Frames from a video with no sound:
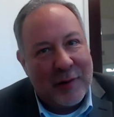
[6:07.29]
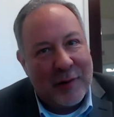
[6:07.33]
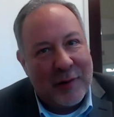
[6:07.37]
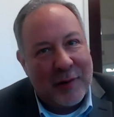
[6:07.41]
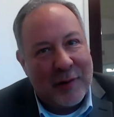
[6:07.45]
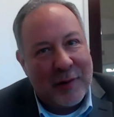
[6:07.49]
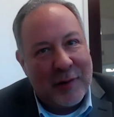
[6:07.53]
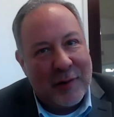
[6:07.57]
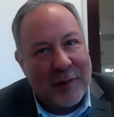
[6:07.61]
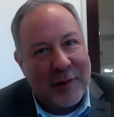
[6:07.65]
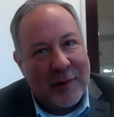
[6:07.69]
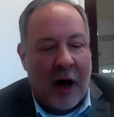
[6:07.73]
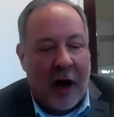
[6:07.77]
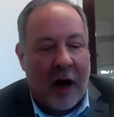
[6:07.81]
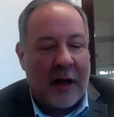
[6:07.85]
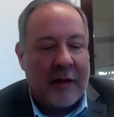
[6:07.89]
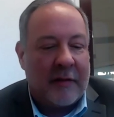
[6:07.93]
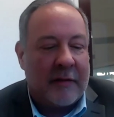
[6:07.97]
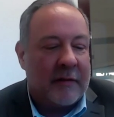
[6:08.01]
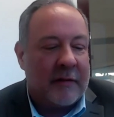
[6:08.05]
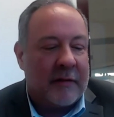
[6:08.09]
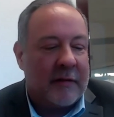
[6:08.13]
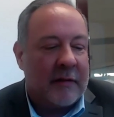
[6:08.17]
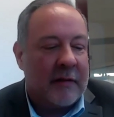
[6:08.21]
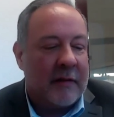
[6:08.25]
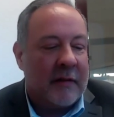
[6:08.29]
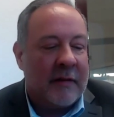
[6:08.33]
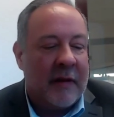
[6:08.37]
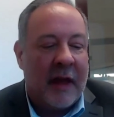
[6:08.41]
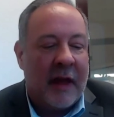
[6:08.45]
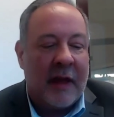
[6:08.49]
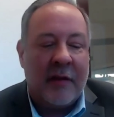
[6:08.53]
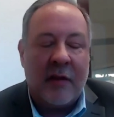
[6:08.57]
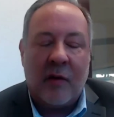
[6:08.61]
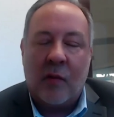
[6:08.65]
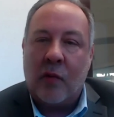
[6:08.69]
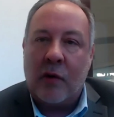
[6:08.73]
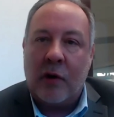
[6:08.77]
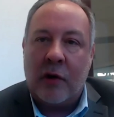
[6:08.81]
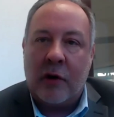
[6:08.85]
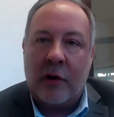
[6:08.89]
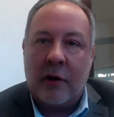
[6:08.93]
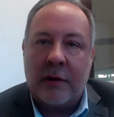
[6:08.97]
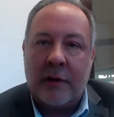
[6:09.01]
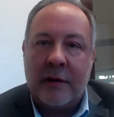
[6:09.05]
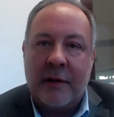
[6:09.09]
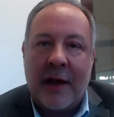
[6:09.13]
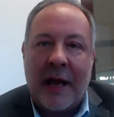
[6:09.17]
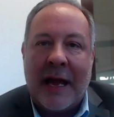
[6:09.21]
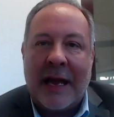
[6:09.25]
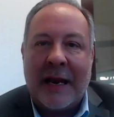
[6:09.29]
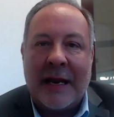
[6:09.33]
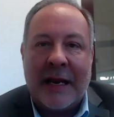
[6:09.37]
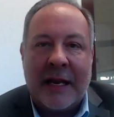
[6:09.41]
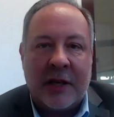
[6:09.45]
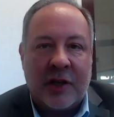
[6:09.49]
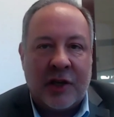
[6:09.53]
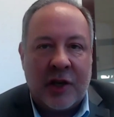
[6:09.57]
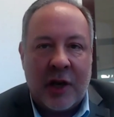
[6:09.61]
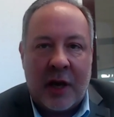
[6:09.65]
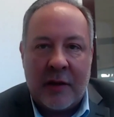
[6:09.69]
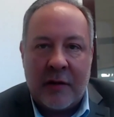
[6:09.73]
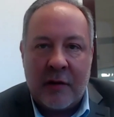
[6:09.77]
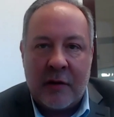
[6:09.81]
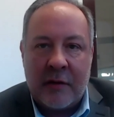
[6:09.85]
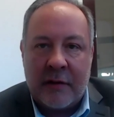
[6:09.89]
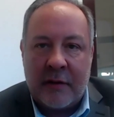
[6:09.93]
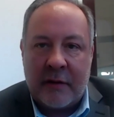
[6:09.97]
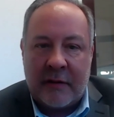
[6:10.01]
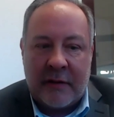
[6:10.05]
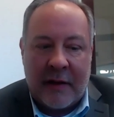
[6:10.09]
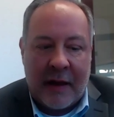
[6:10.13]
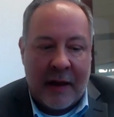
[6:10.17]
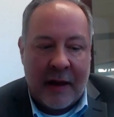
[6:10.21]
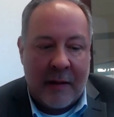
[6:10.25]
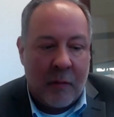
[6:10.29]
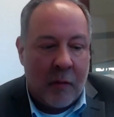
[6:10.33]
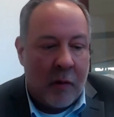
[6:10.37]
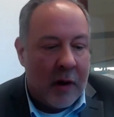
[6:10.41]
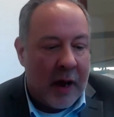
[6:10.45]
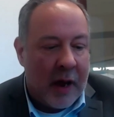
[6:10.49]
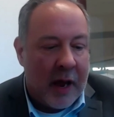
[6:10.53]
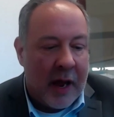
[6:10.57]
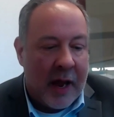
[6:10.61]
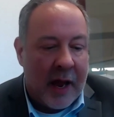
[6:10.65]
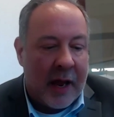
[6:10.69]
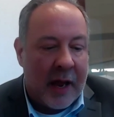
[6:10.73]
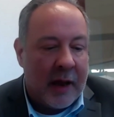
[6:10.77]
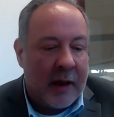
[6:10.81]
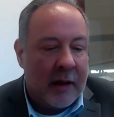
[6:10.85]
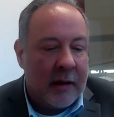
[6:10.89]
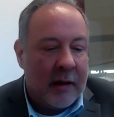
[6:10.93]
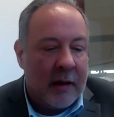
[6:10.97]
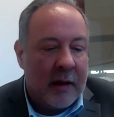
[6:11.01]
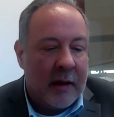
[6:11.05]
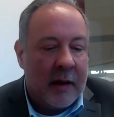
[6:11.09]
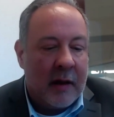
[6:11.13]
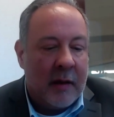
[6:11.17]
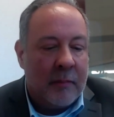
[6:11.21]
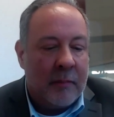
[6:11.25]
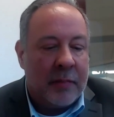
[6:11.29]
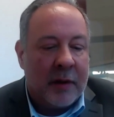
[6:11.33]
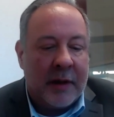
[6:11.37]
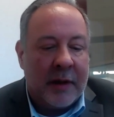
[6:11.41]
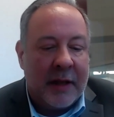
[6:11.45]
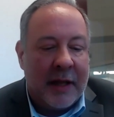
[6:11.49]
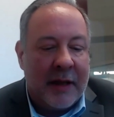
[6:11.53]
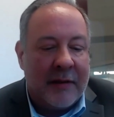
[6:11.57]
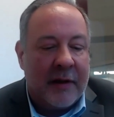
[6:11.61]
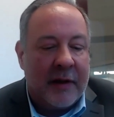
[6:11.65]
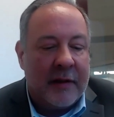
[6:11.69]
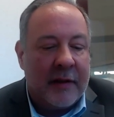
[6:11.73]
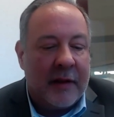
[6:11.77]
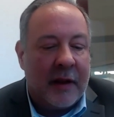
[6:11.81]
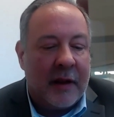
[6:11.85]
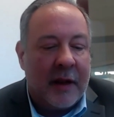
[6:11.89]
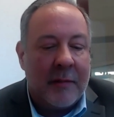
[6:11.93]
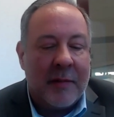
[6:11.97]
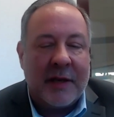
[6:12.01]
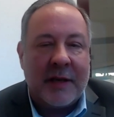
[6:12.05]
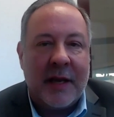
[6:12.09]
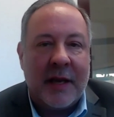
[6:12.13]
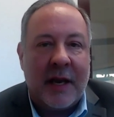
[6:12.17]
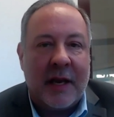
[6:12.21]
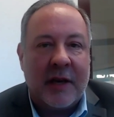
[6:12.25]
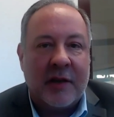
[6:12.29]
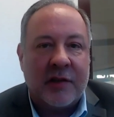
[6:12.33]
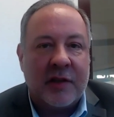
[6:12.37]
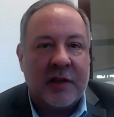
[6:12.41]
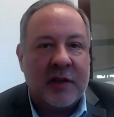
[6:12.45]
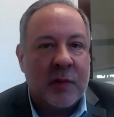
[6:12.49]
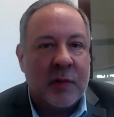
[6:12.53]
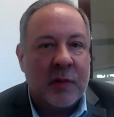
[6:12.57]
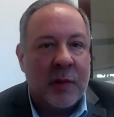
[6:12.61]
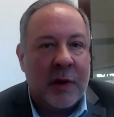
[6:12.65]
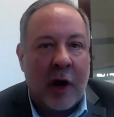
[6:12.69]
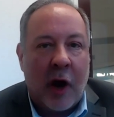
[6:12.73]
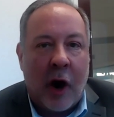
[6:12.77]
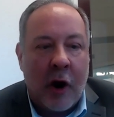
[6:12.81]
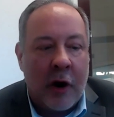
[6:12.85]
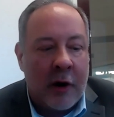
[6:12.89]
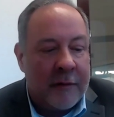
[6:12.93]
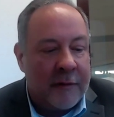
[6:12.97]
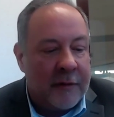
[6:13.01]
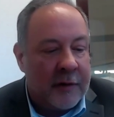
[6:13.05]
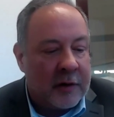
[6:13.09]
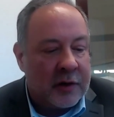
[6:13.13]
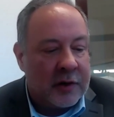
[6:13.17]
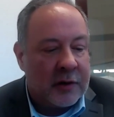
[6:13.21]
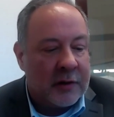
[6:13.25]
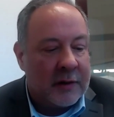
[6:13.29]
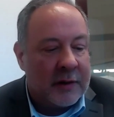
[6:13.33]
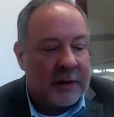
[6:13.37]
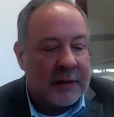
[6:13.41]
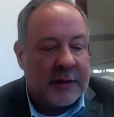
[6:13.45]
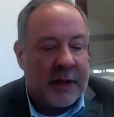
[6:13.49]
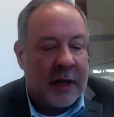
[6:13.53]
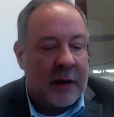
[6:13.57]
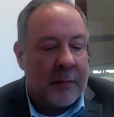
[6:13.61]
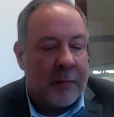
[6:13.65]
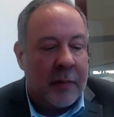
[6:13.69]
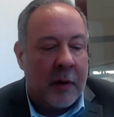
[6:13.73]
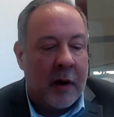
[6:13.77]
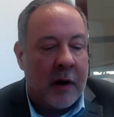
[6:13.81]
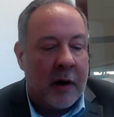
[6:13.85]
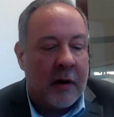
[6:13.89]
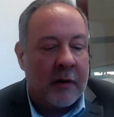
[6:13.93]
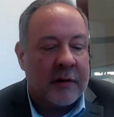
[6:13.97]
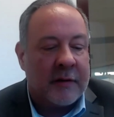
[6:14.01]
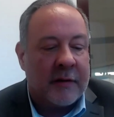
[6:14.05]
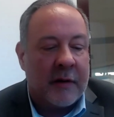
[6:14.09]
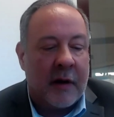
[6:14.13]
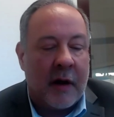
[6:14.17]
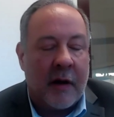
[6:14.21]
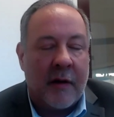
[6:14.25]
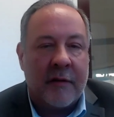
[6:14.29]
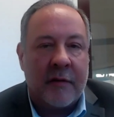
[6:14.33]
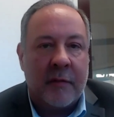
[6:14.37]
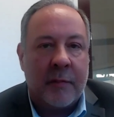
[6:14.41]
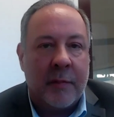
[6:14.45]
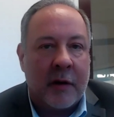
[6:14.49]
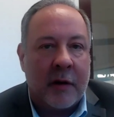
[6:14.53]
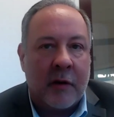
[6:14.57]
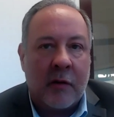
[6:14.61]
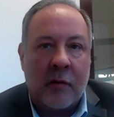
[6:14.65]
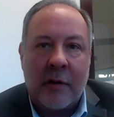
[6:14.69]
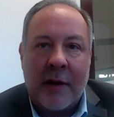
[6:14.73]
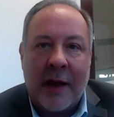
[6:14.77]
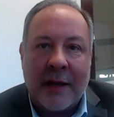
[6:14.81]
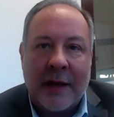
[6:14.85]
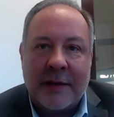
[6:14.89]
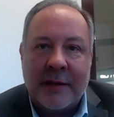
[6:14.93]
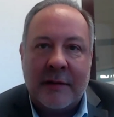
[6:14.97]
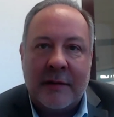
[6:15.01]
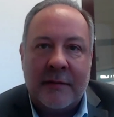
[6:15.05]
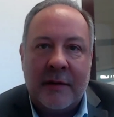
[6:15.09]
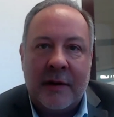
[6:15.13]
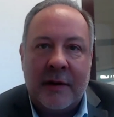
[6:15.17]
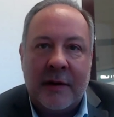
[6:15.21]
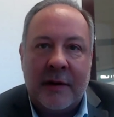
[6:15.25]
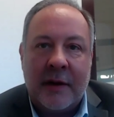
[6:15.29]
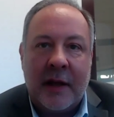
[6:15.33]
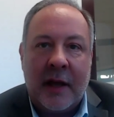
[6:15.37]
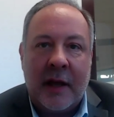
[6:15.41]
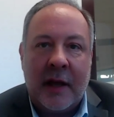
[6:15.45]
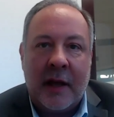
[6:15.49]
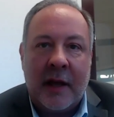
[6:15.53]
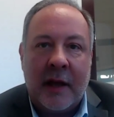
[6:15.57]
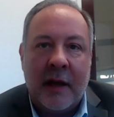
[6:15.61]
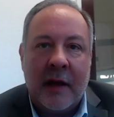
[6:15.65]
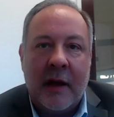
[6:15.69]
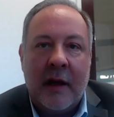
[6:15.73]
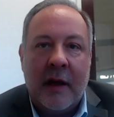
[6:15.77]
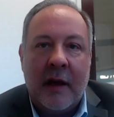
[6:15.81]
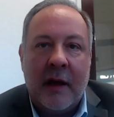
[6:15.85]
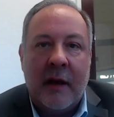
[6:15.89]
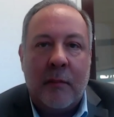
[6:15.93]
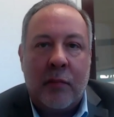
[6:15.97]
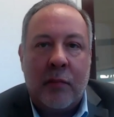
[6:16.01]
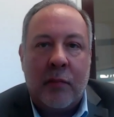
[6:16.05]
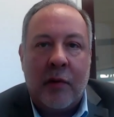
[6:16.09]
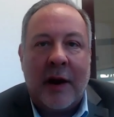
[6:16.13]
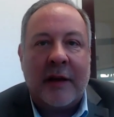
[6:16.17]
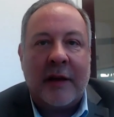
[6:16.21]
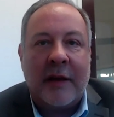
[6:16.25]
Thinking the same thoughts, seeing the world and each other the same way, believing the limitations we artificially set upon ourselves. But creativity